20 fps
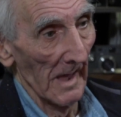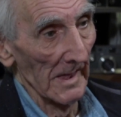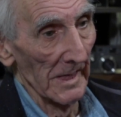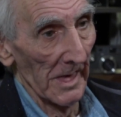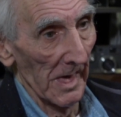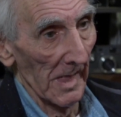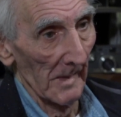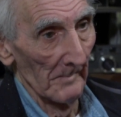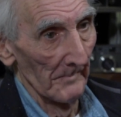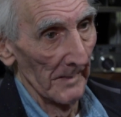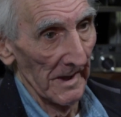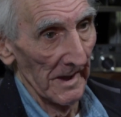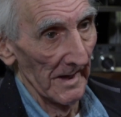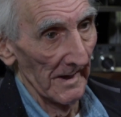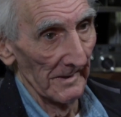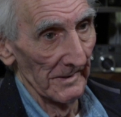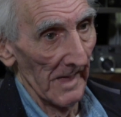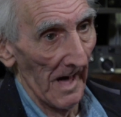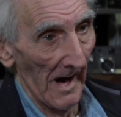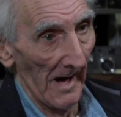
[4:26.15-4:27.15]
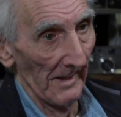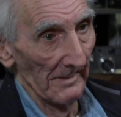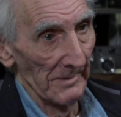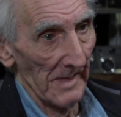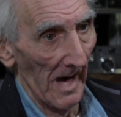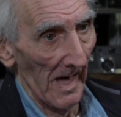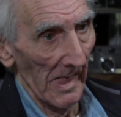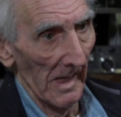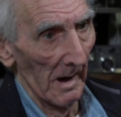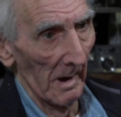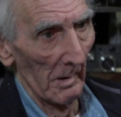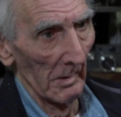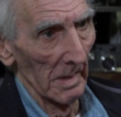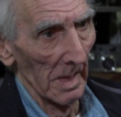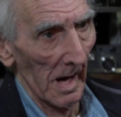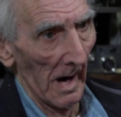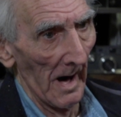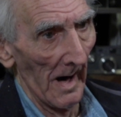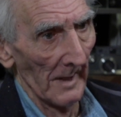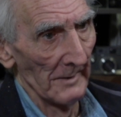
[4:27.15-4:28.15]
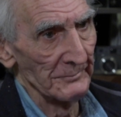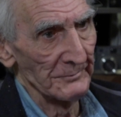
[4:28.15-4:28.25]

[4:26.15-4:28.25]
little bit, not a whole lot.